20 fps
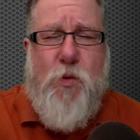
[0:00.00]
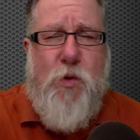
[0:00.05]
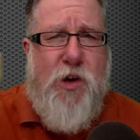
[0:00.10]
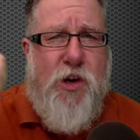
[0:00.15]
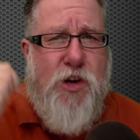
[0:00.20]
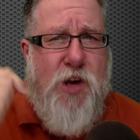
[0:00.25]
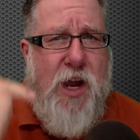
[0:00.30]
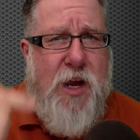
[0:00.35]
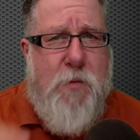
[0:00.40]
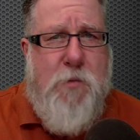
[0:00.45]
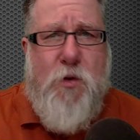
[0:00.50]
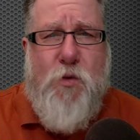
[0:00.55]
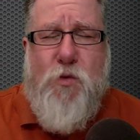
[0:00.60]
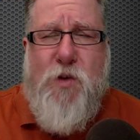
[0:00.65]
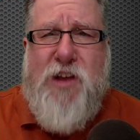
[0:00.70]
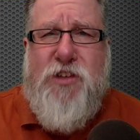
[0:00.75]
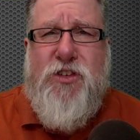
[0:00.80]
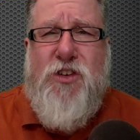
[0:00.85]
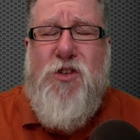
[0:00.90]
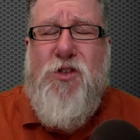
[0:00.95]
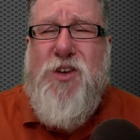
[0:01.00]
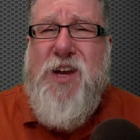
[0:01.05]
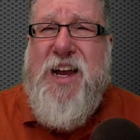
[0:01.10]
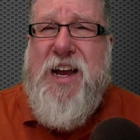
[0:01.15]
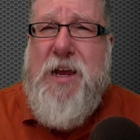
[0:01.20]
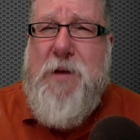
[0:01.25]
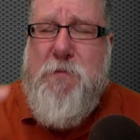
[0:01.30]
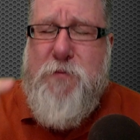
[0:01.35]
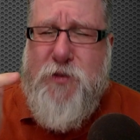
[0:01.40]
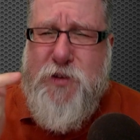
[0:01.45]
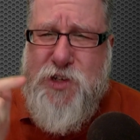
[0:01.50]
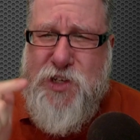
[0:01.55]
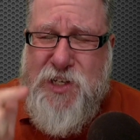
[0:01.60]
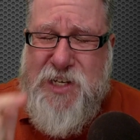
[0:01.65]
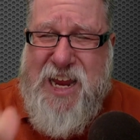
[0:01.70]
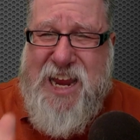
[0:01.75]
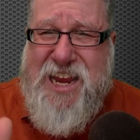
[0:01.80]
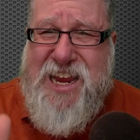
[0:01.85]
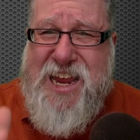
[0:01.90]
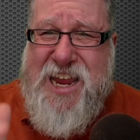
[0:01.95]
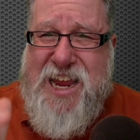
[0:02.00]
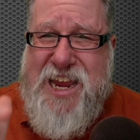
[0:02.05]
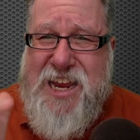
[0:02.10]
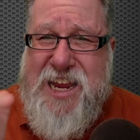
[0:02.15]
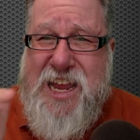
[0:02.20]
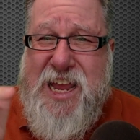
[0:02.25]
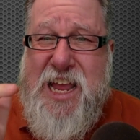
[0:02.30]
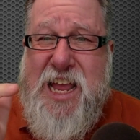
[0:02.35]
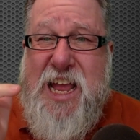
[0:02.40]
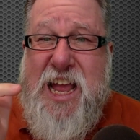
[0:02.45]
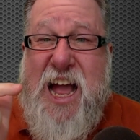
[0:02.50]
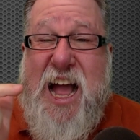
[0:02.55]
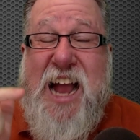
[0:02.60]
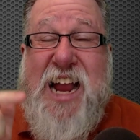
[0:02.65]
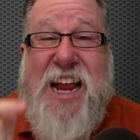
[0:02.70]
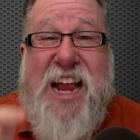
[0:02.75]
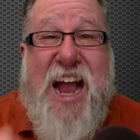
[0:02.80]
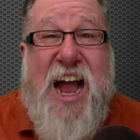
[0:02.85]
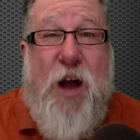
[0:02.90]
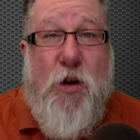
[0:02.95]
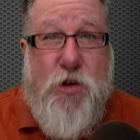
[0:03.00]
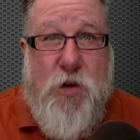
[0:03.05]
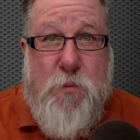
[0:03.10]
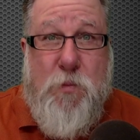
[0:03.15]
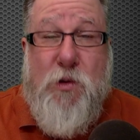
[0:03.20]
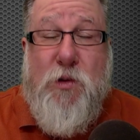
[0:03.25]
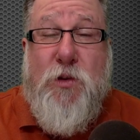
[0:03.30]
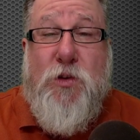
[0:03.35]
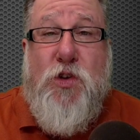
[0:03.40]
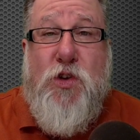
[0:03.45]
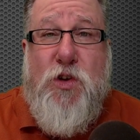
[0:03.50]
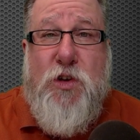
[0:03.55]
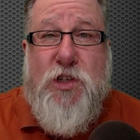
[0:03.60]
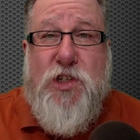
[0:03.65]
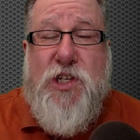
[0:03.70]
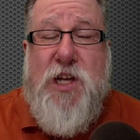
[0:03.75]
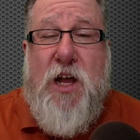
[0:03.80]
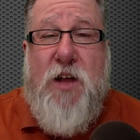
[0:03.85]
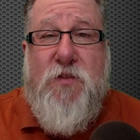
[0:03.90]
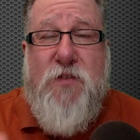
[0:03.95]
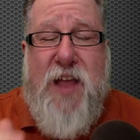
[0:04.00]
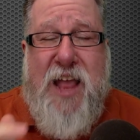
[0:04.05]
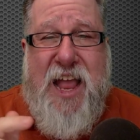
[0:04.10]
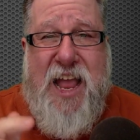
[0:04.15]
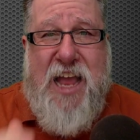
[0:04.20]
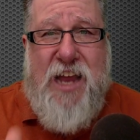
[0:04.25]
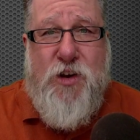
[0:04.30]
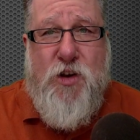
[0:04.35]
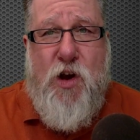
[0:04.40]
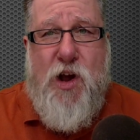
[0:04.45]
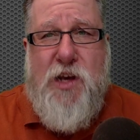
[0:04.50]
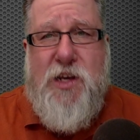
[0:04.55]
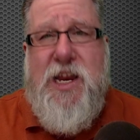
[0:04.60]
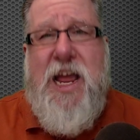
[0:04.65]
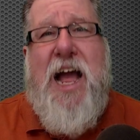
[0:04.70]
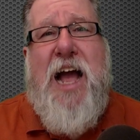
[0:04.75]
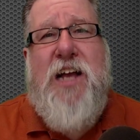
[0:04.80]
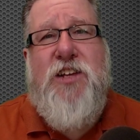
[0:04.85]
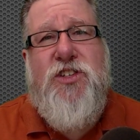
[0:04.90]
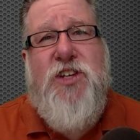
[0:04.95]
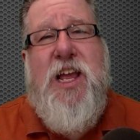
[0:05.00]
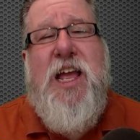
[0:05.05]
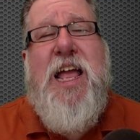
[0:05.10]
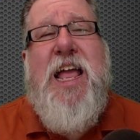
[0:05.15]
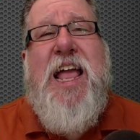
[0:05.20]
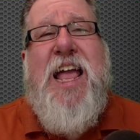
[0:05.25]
We are talking about RescueTime for staying accountable to yourself and on task,